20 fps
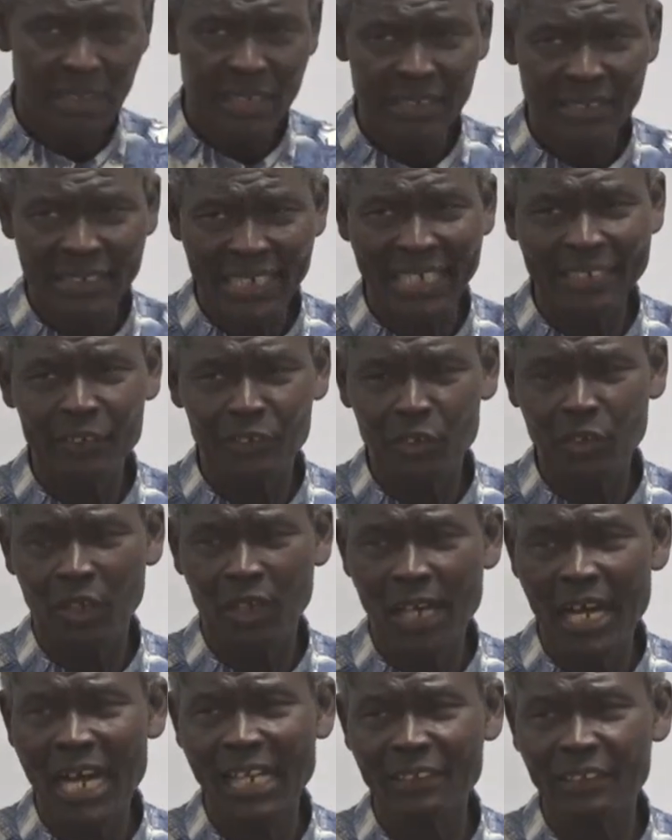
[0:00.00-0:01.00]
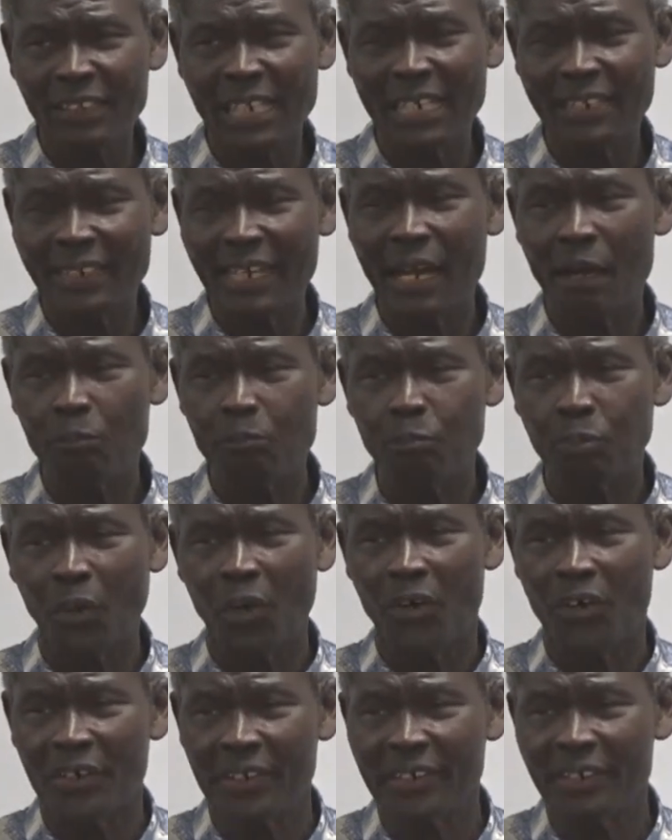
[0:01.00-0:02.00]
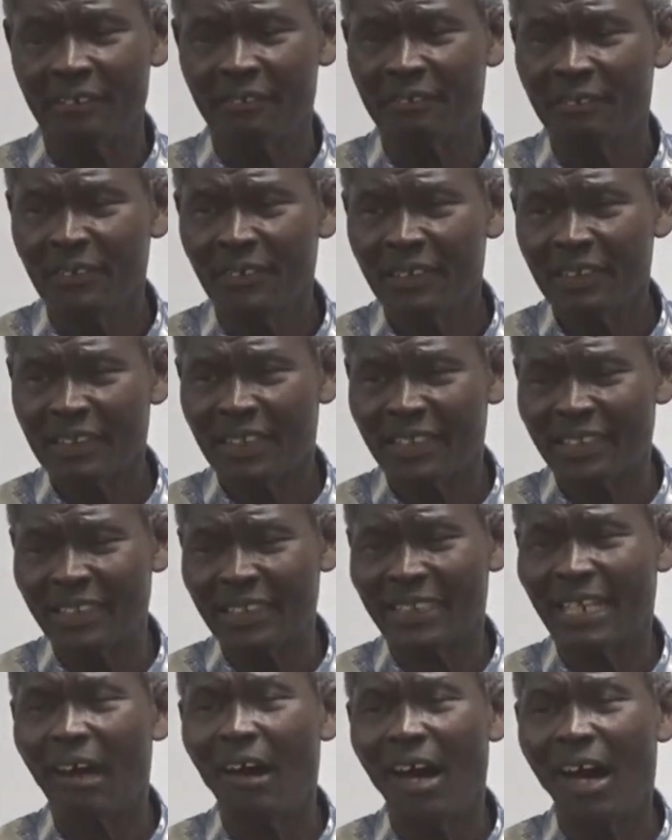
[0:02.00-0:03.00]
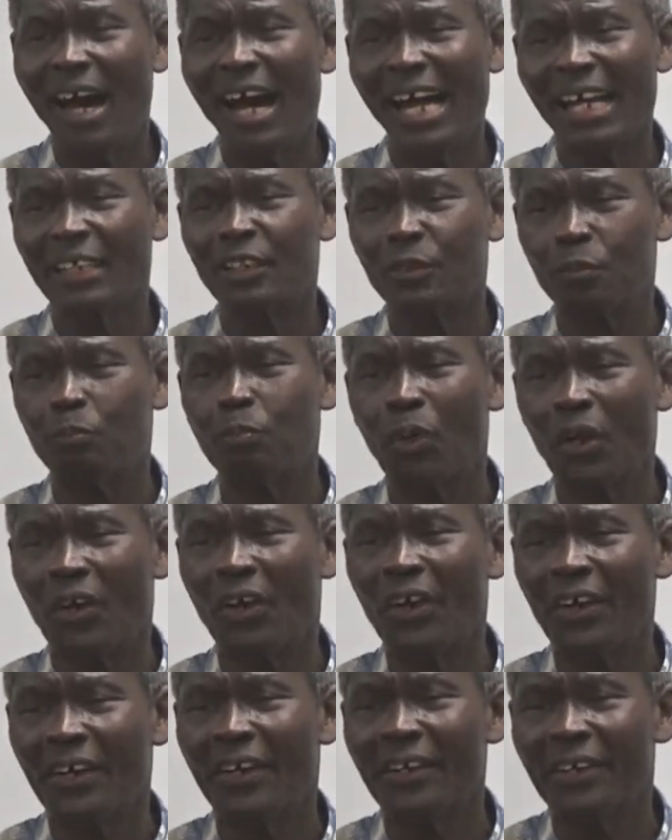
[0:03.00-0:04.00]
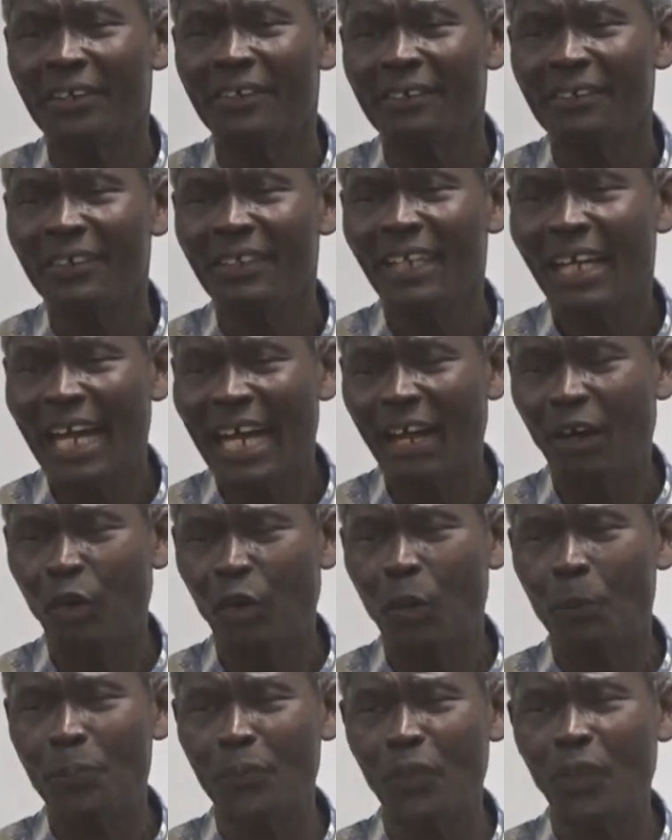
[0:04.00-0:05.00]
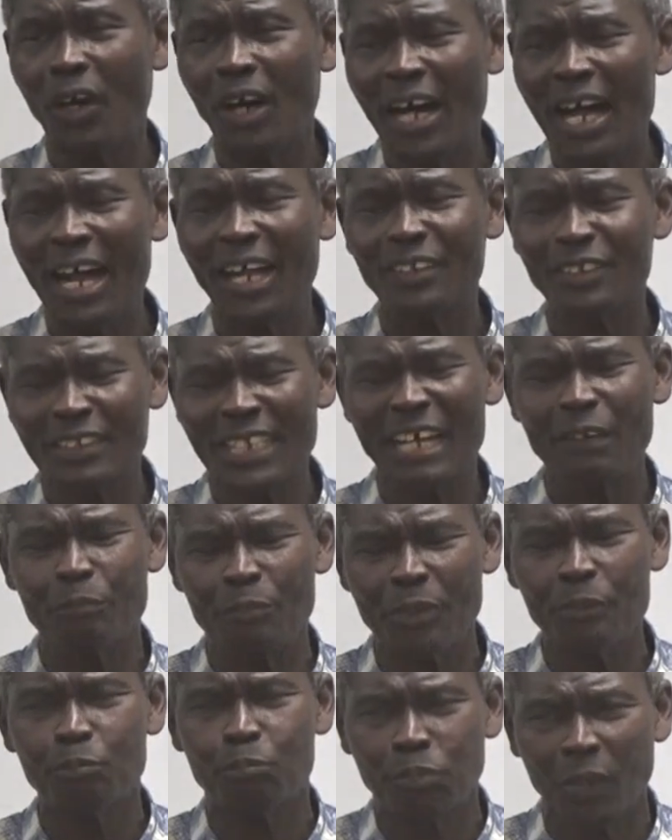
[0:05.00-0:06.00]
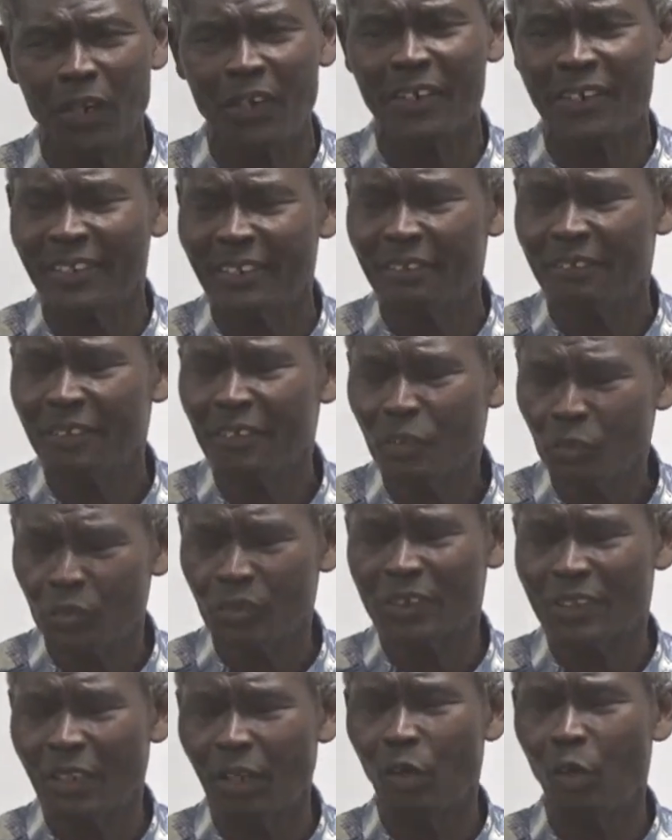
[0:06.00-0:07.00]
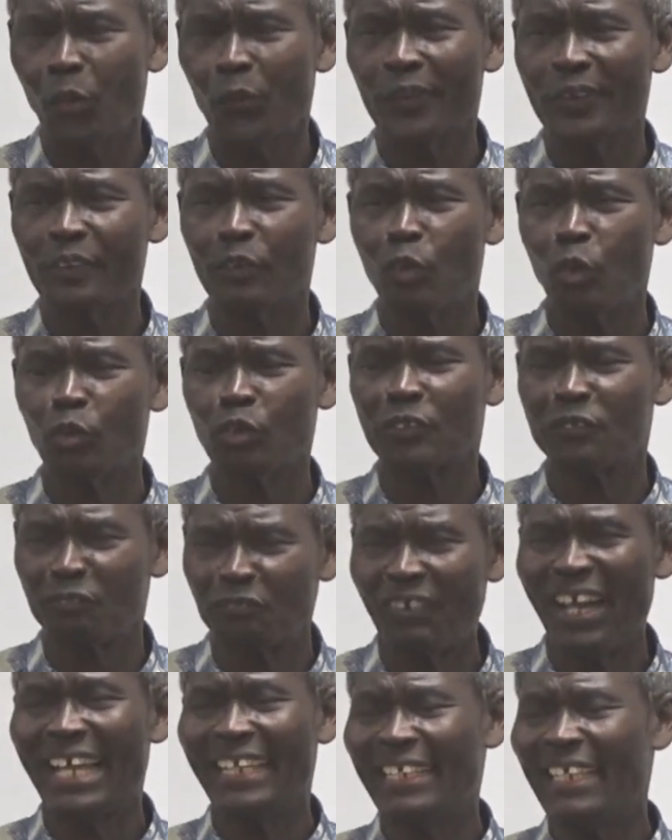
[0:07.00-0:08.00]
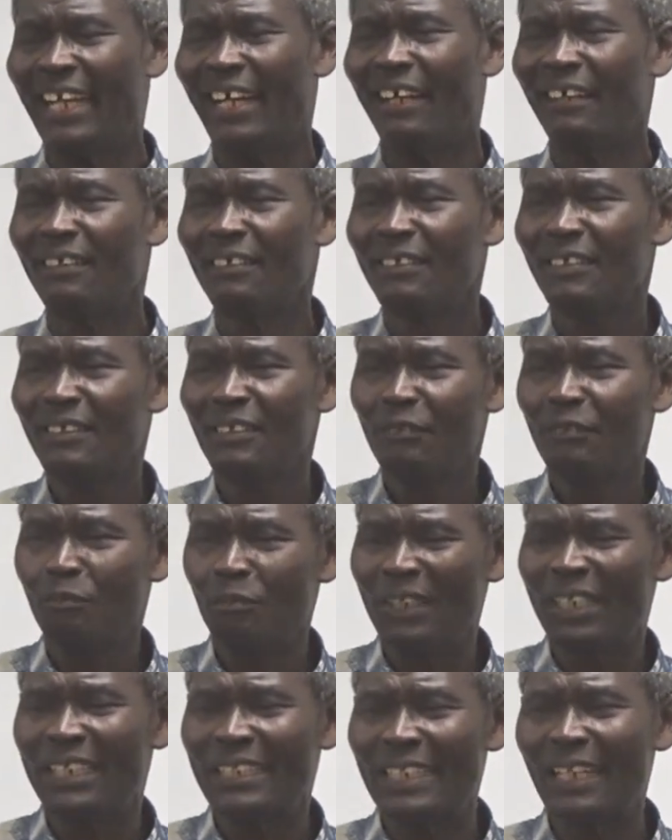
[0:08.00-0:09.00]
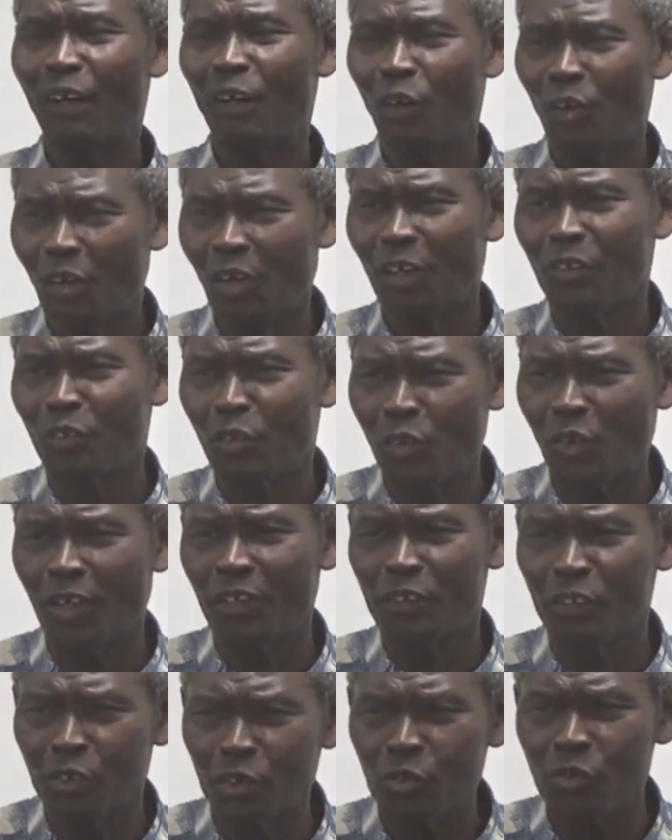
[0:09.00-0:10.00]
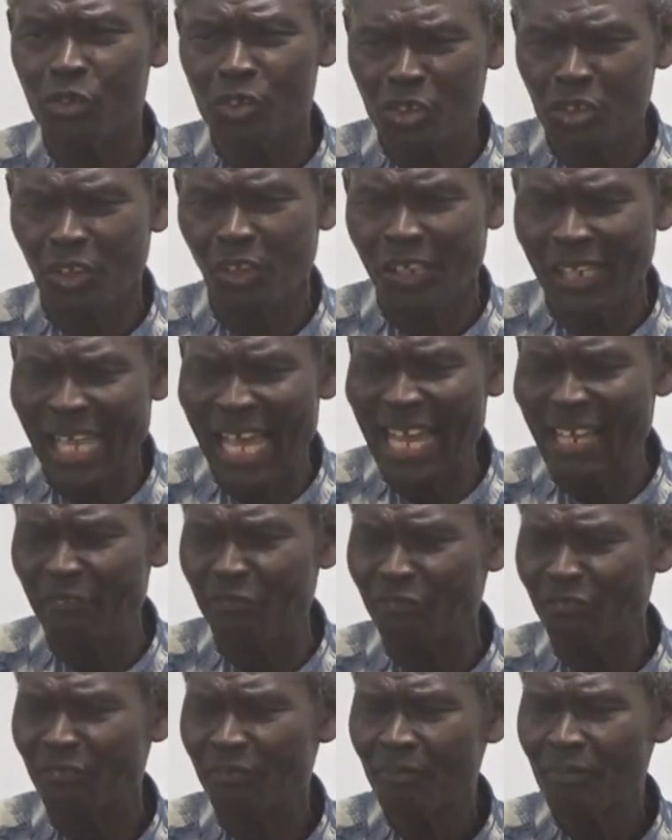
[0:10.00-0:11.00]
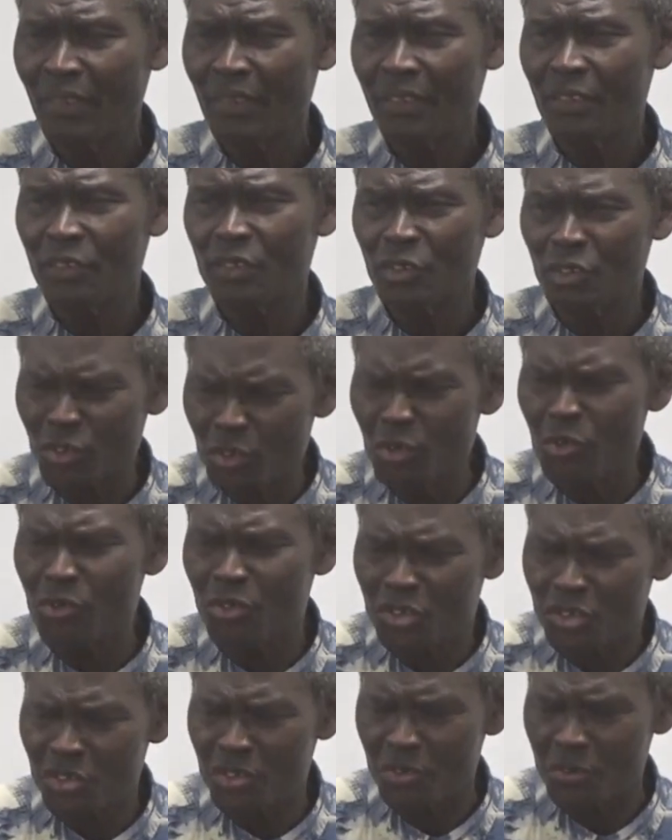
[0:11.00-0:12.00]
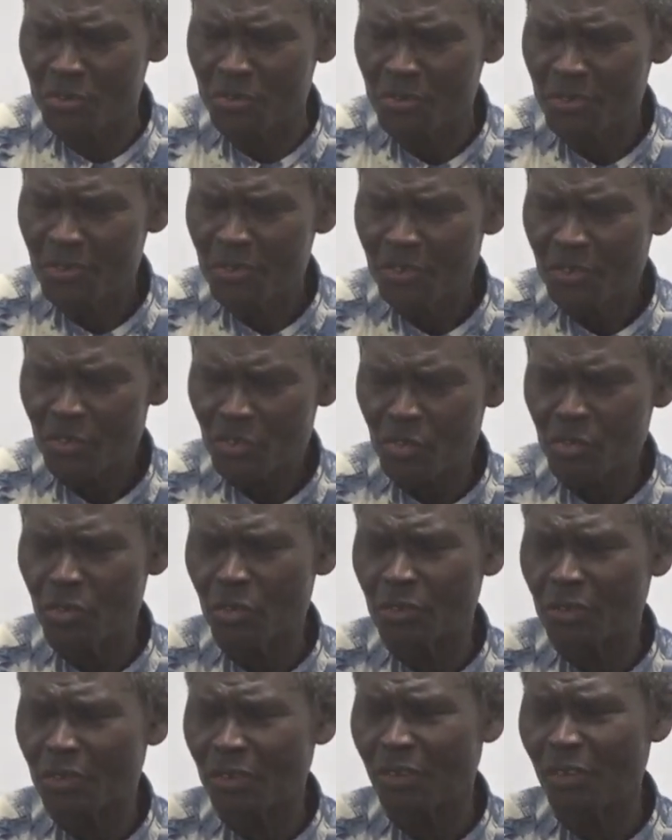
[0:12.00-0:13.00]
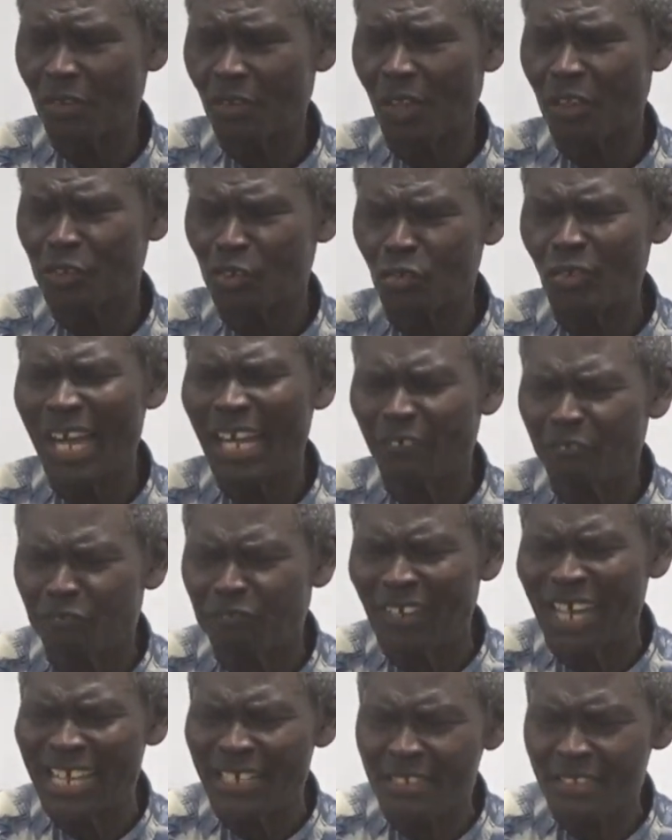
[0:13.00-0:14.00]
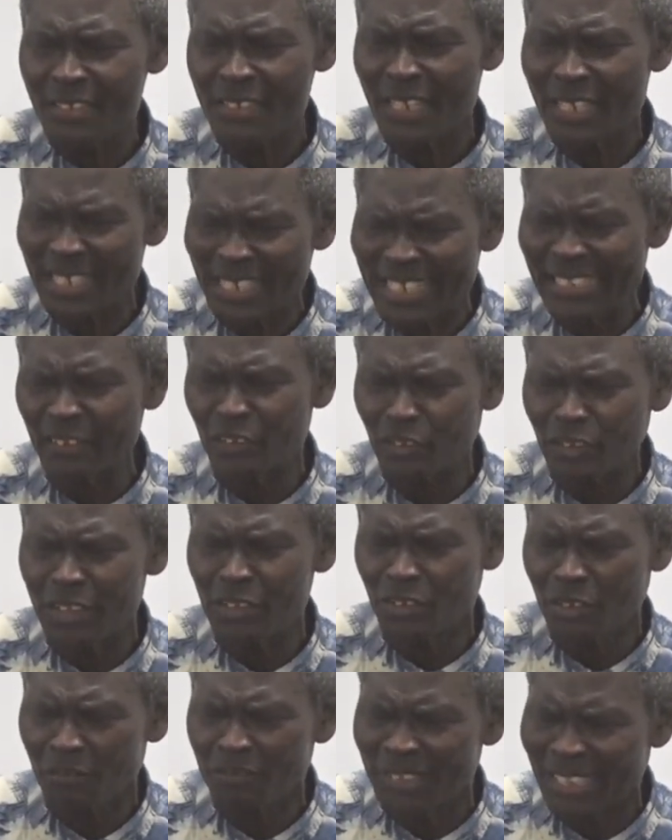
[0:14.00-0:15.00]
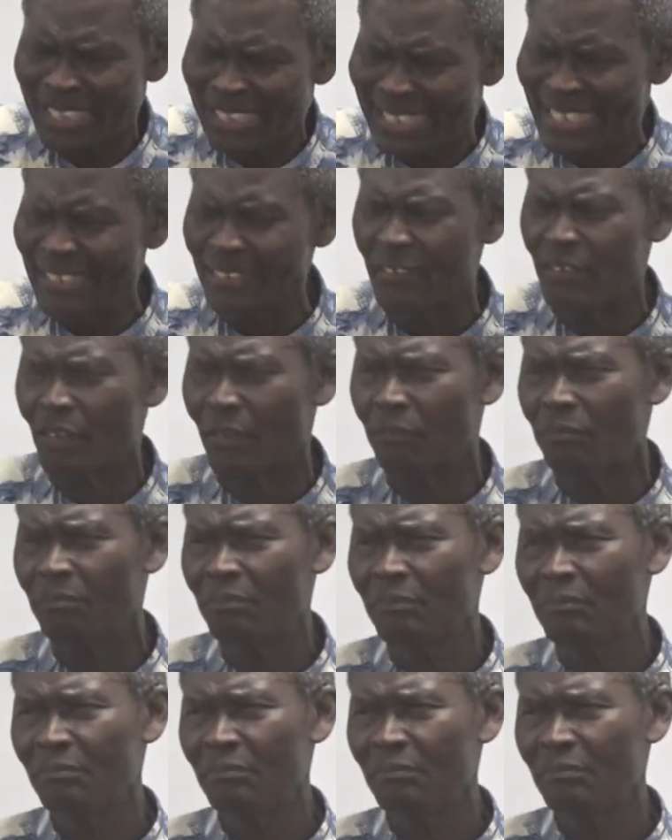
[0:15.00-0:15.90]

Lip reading: And that your hearts are now burning. Didn't our hearts burn? I hope your hearts have been burning with the Holy Ghost fire. May the Lord God use your life. Use you to advance the interest of the kingdom